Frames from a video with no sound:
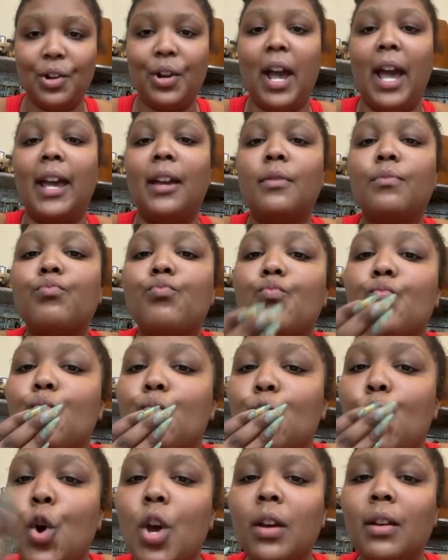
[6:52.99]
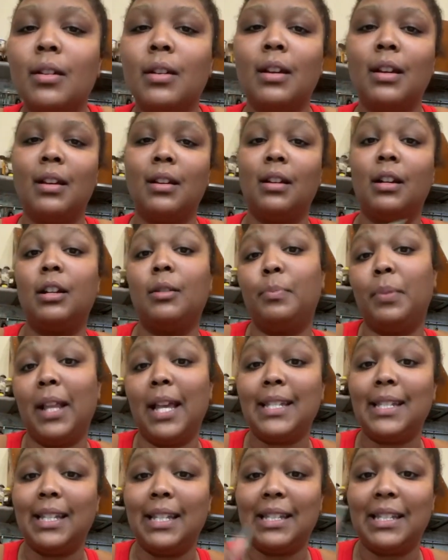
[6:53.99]
Okay. Good
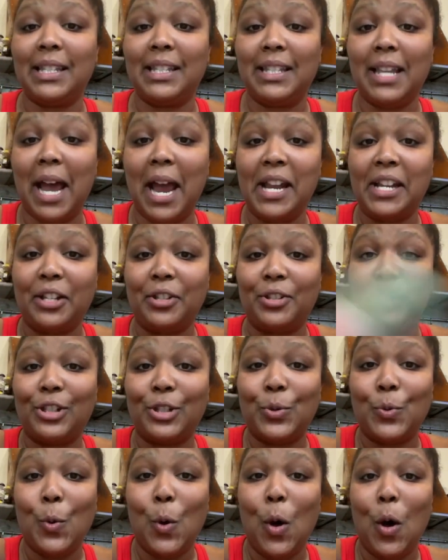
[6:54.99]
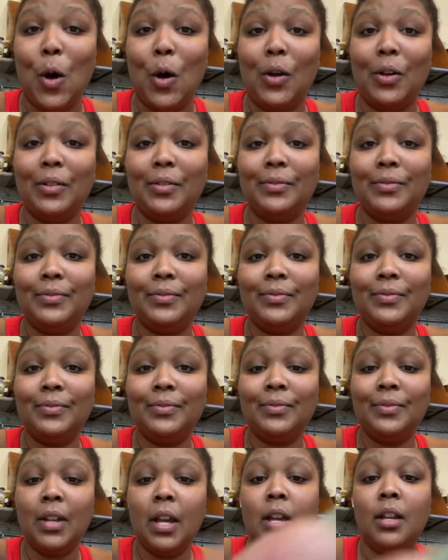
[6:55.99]
blessings and tidings to all.
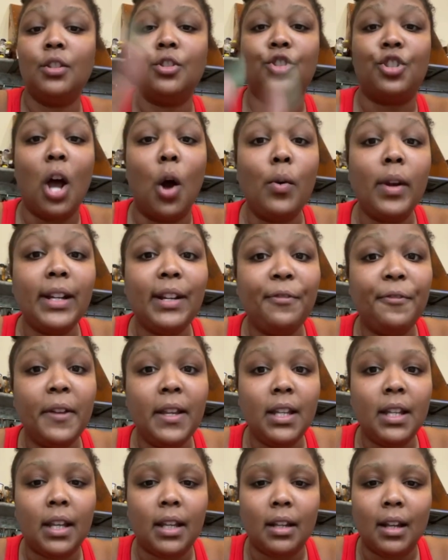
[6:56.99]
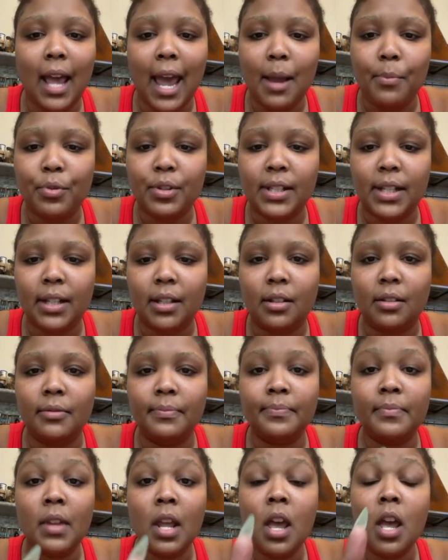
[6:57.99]
Don't get offended. Hey,
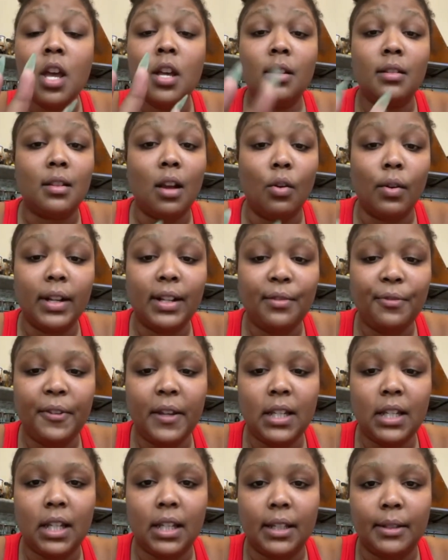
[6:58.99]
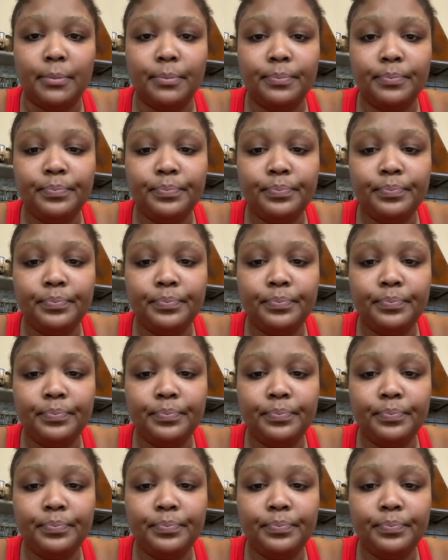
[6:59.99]
Brazil. Don't get offended.